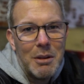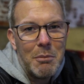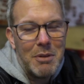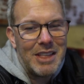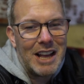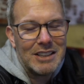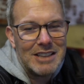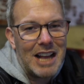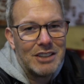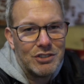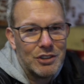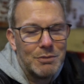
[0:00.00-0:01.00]
but
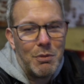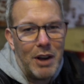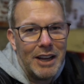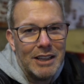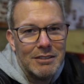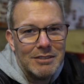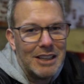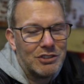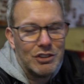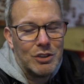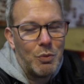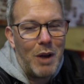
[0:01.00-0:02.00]
that's just
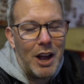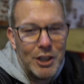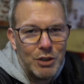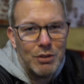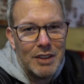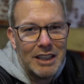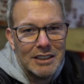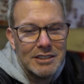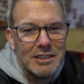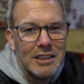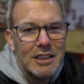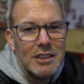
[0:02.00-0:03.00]
the way I do
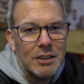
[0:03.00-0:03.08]
things.